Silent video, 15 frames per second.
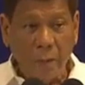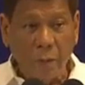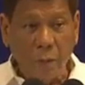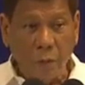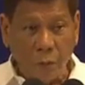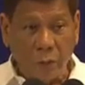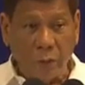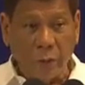
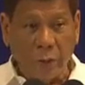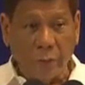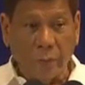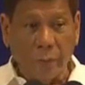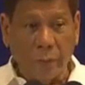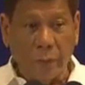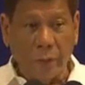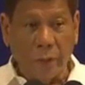working
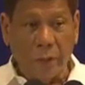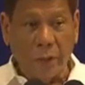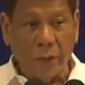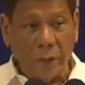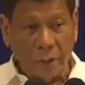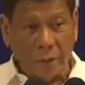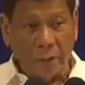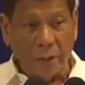for the
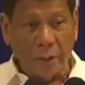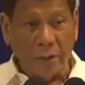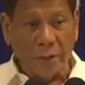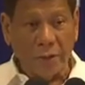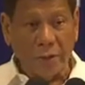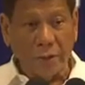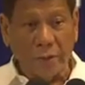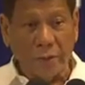
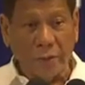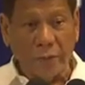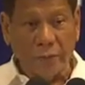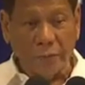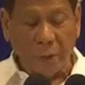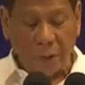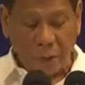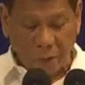interest of
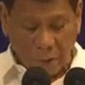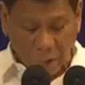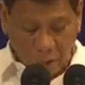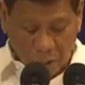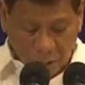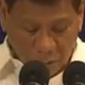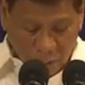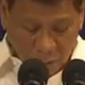my
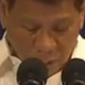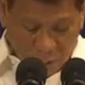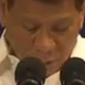country.